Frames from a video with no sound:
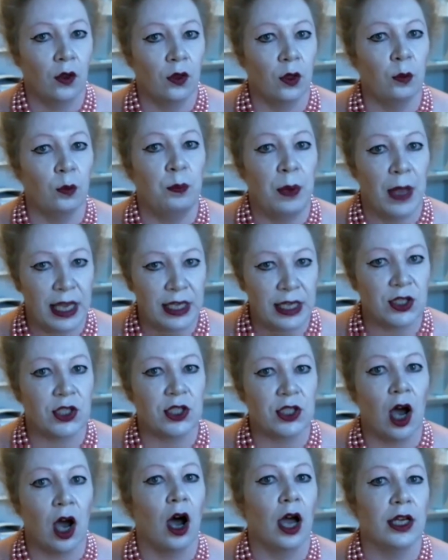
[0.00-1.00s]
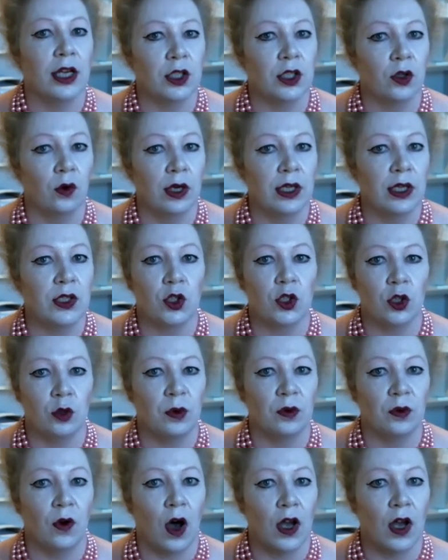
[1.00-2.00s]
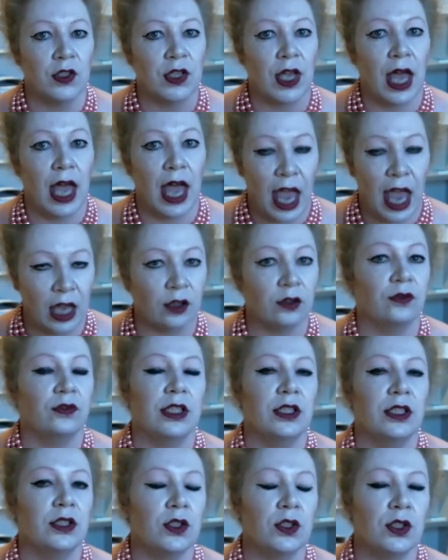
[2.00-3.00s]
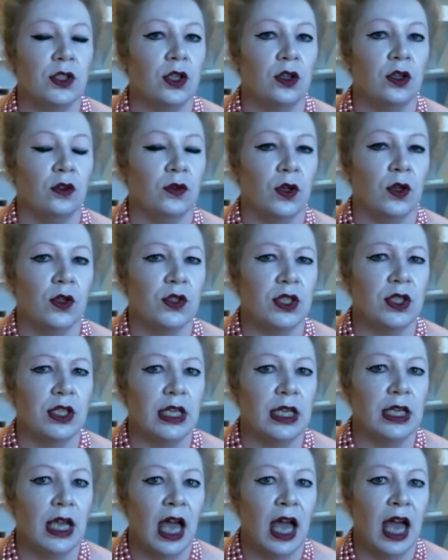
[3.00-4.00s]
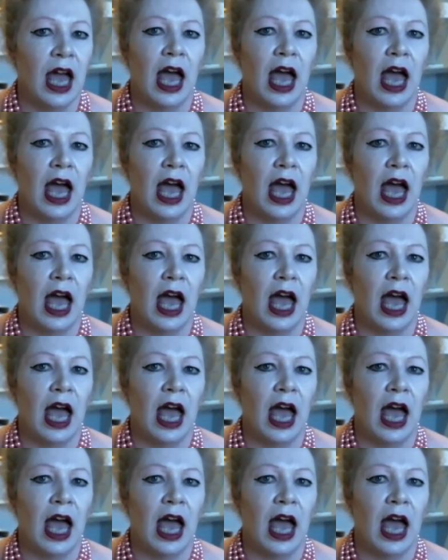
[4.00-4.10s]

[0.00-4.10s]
the best higher degree supervisor at Flinders University,